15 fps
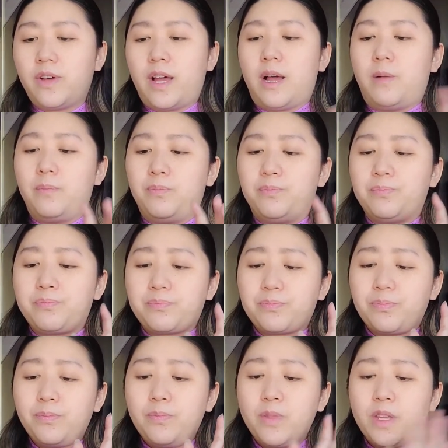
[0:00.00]
Um,
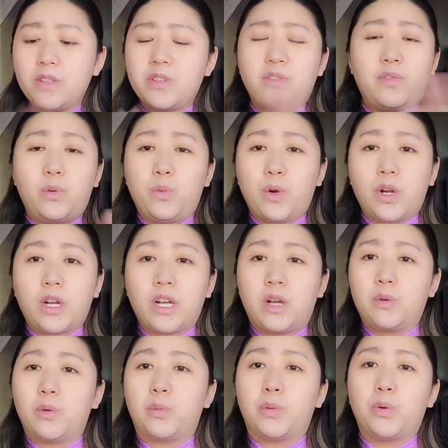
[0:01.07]
so for work, I
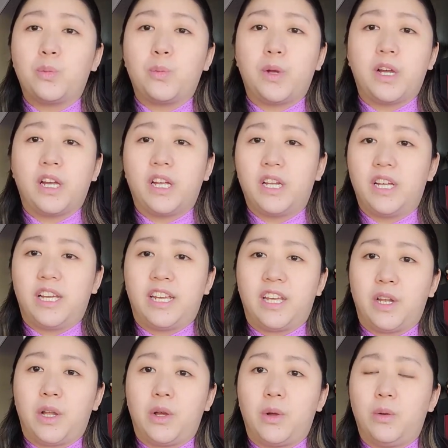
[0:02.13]
will put my like you
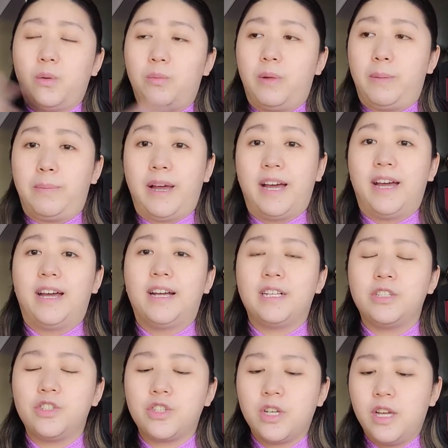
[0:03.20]
know my
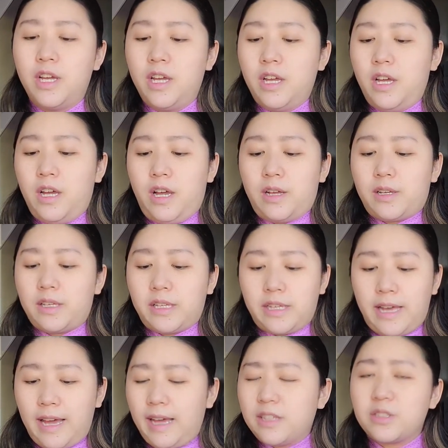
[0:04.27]
badge,
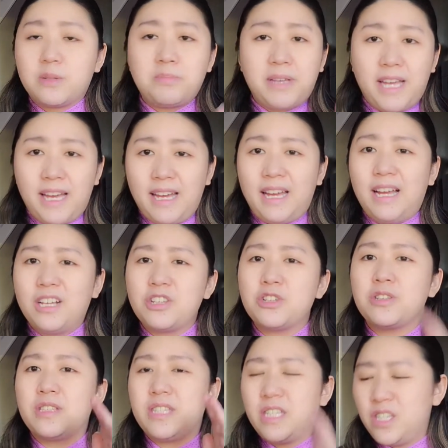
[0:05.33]
ca some cash,
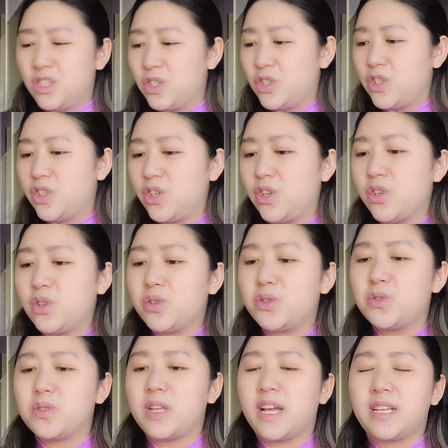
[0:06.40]

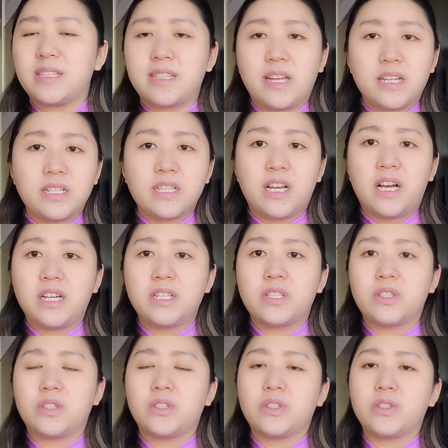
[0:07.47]
tissues, hand
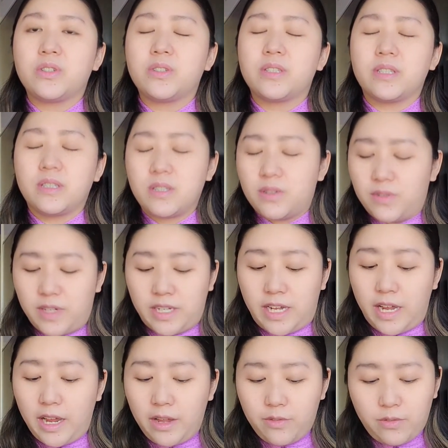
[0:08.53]
sanitizers, and stuff like that.
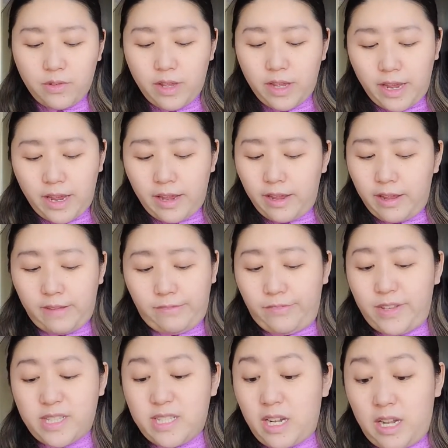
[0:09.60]
It it
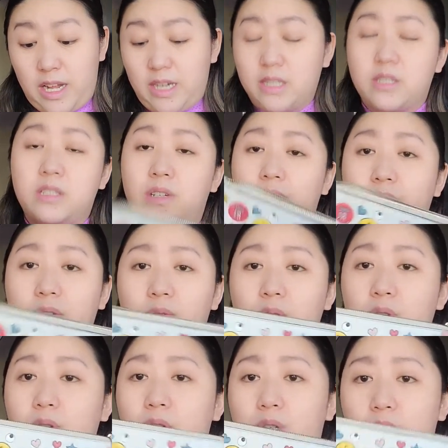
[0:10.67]
fits a lot of stuff, even
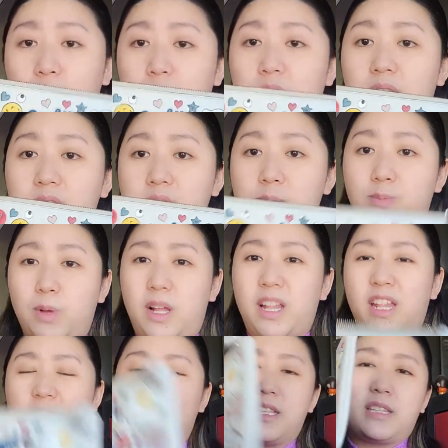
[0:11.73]
though it looks really small
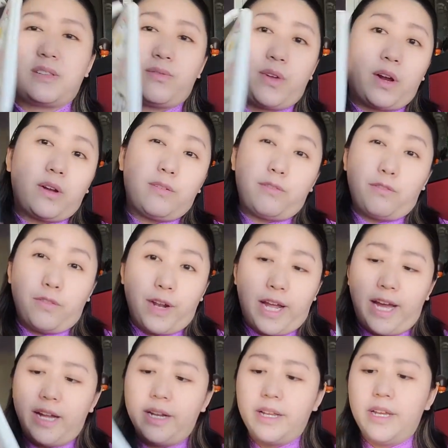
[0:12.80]
and it's very
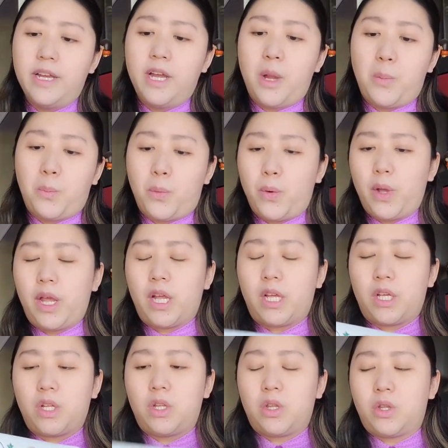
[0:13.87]
flat, but it
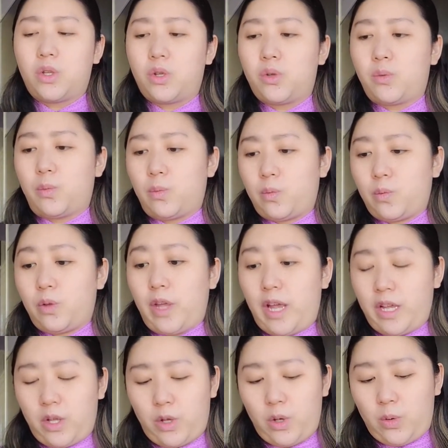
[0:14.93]
could yeah,
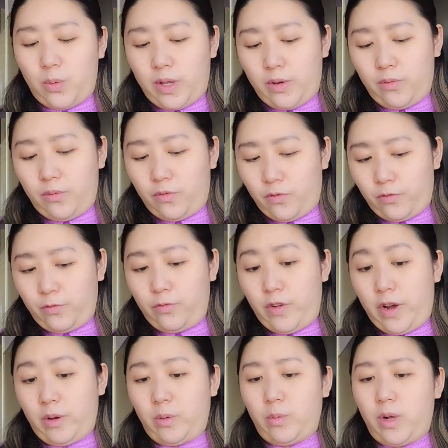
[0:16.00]
it can go in
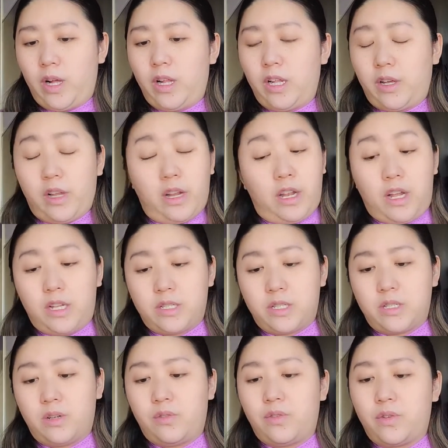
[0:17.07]
very well. Like a lot of
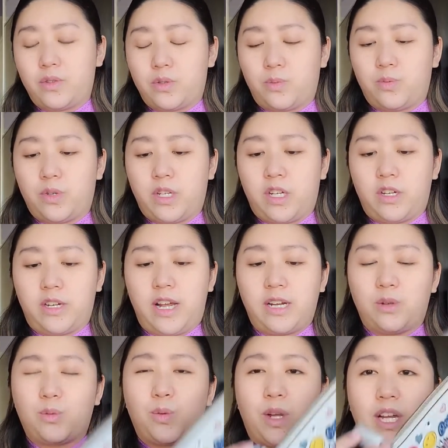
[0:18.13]
stuff was pretty good, and
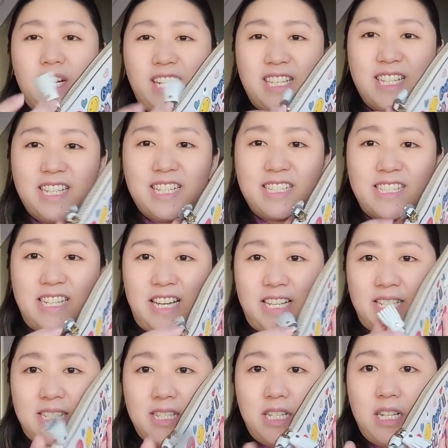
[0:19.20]
I really like the little
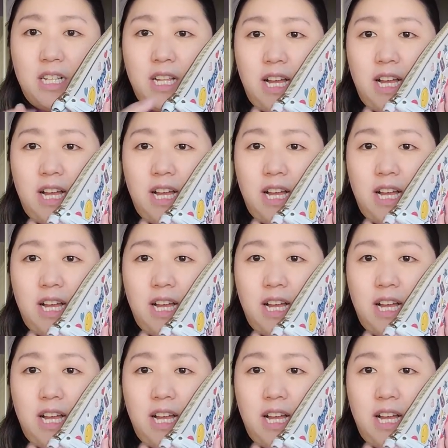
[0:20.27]
tassel.